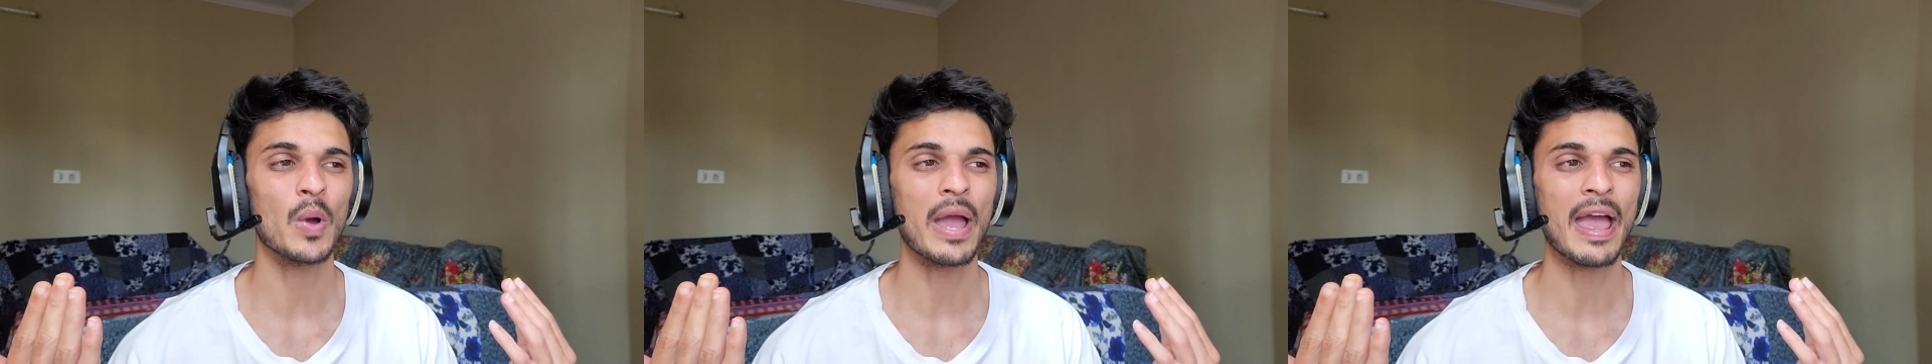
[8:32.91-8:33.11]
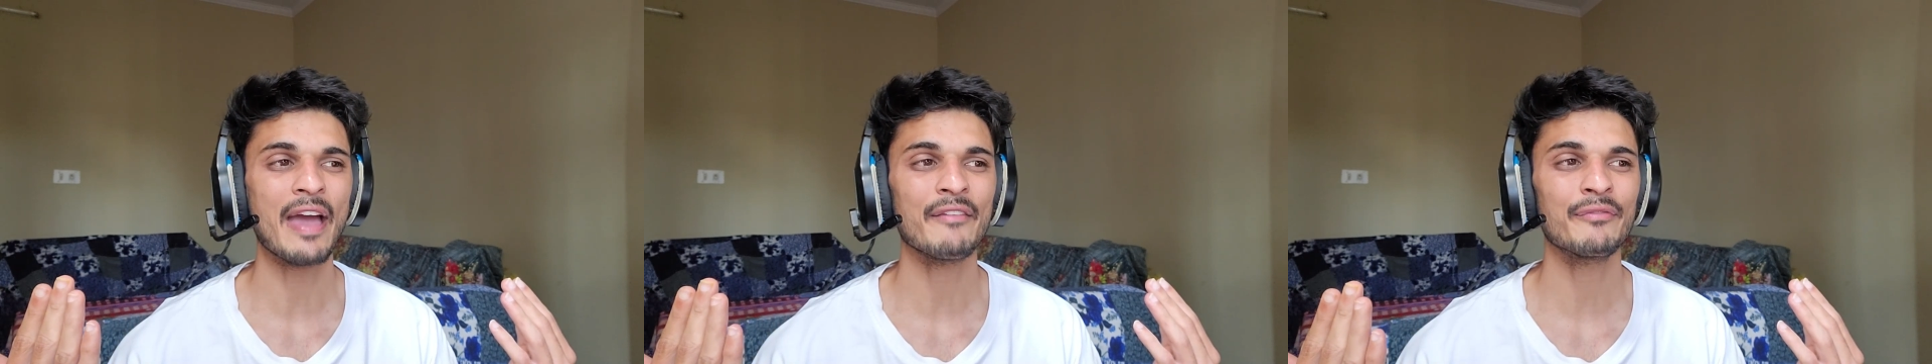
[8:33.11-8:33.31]

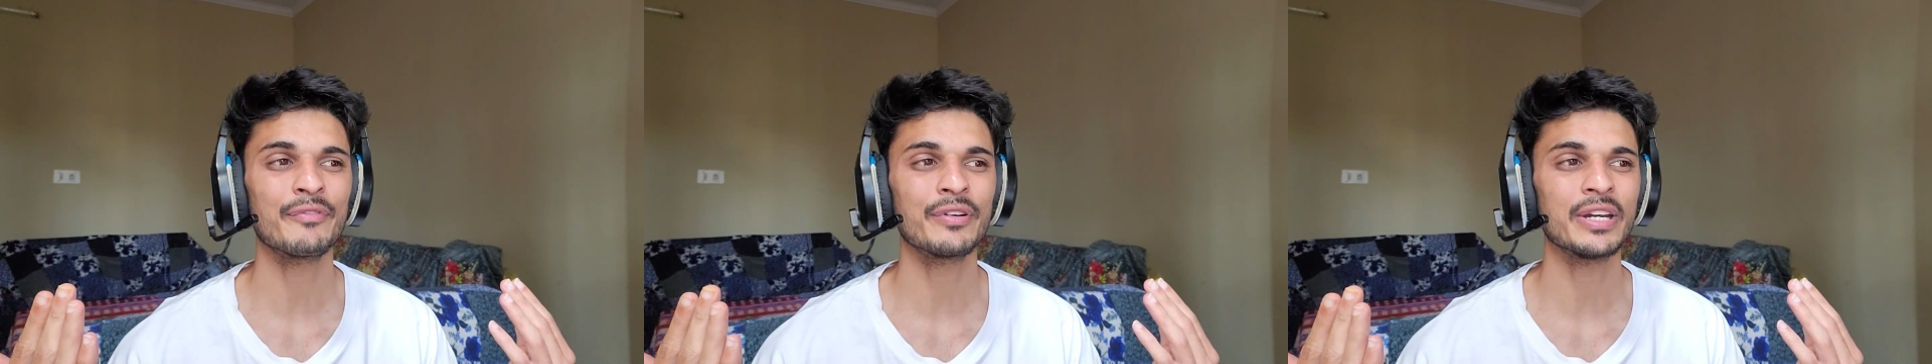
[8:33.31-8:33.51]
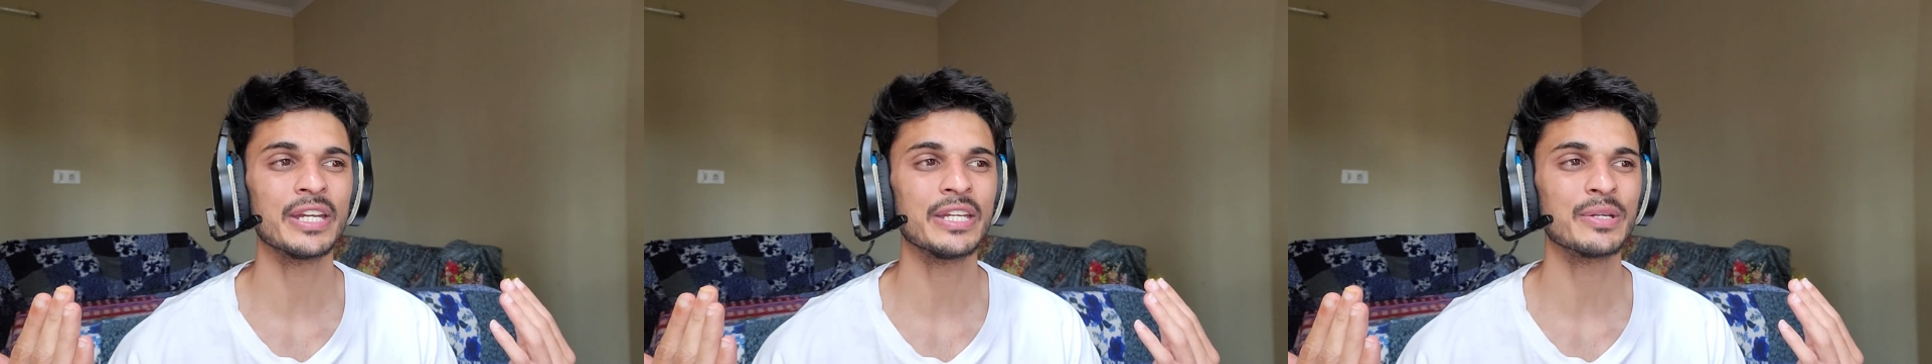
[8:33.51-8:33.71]

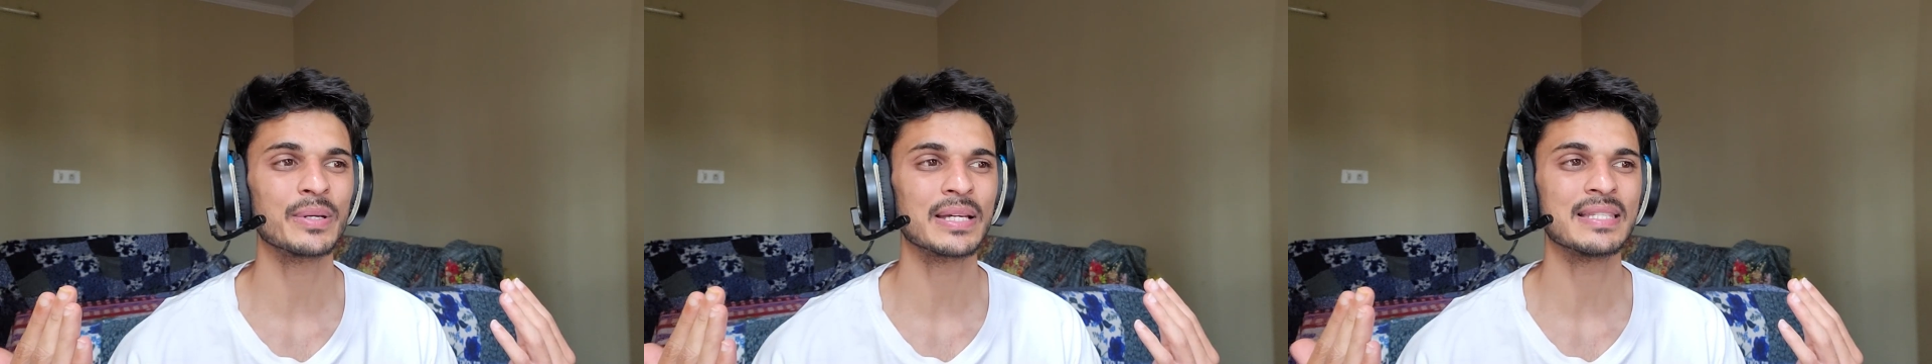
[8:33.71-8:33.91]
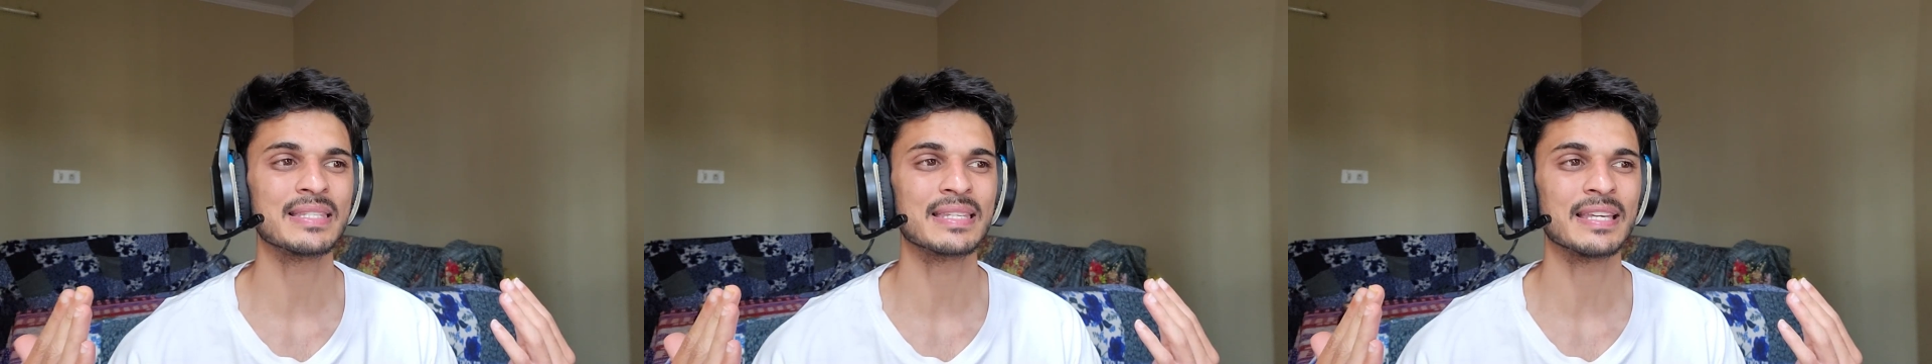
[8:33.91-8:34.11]
every, you
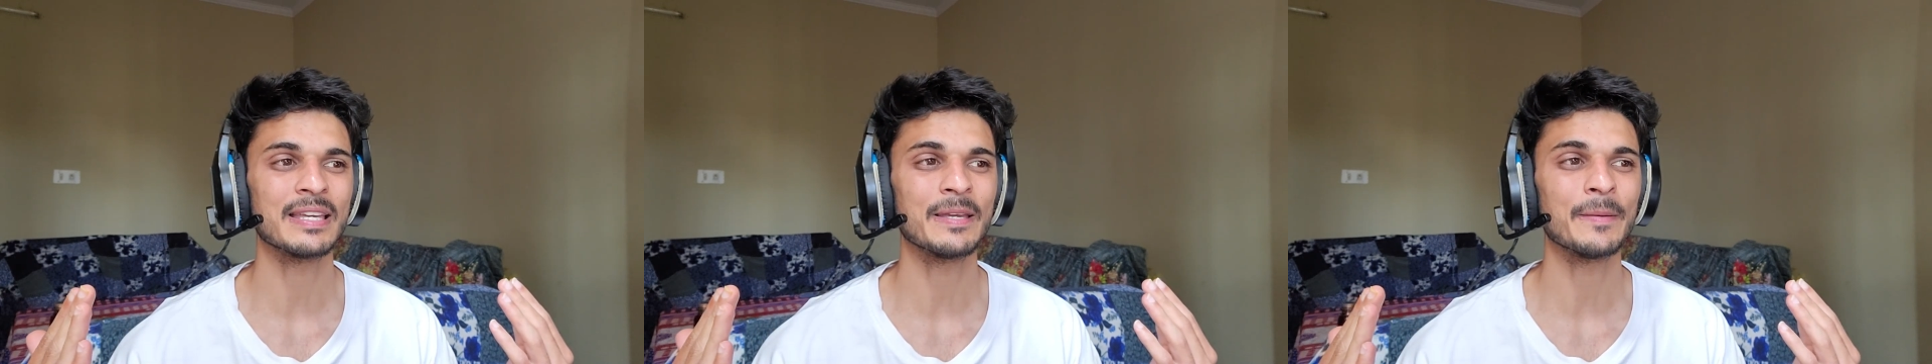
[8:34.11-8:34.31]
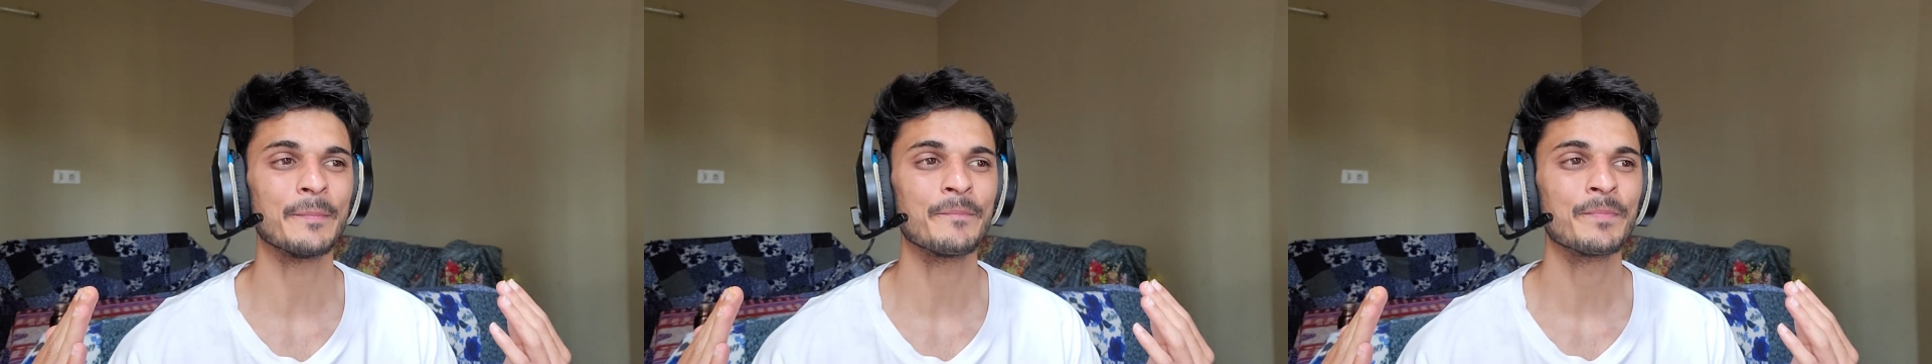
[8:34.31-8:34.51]
can
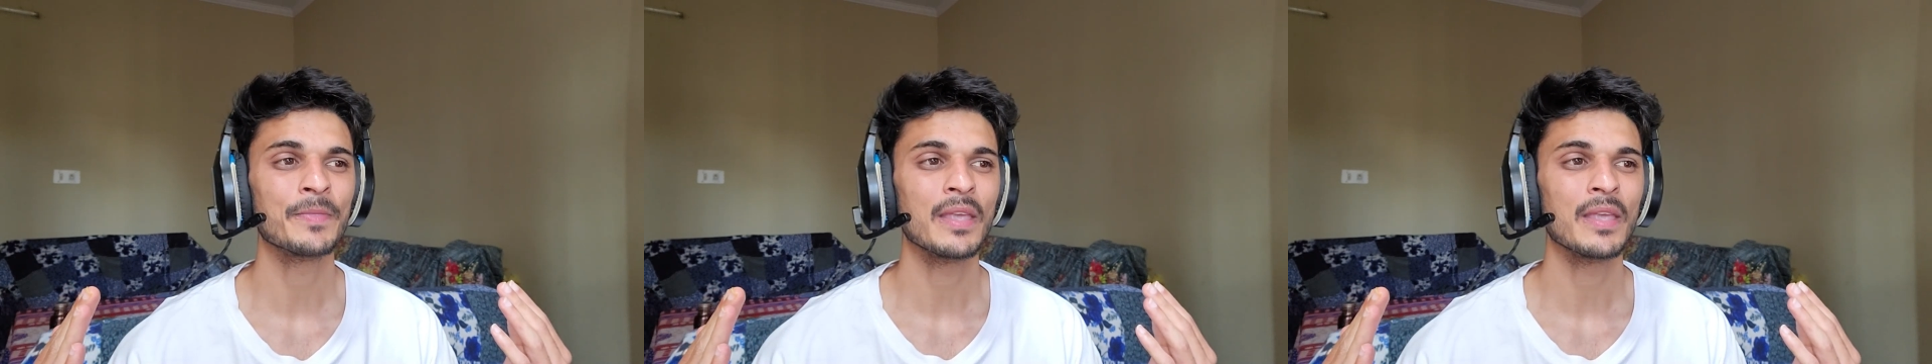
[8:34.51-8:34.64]
say,